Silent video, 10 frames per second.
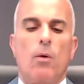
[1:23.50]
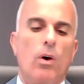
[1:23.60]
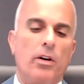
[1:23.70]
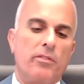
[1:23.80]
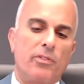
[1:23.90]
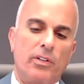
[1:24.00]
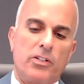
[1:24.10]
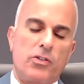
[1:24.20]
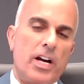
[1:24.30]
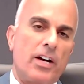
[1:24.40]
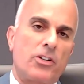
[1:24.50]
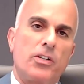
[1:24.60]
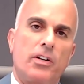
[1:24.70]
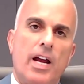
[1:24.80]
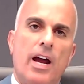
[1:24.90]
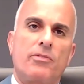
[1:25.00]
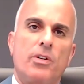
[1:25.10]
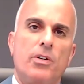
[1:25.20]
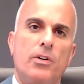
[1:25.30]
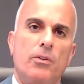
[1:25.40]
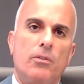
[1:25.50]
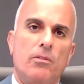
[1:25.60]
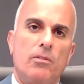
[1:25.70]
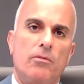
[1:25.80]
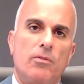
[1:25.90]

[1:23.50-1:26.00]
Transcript: you for that wonderful introduction. Good afternoon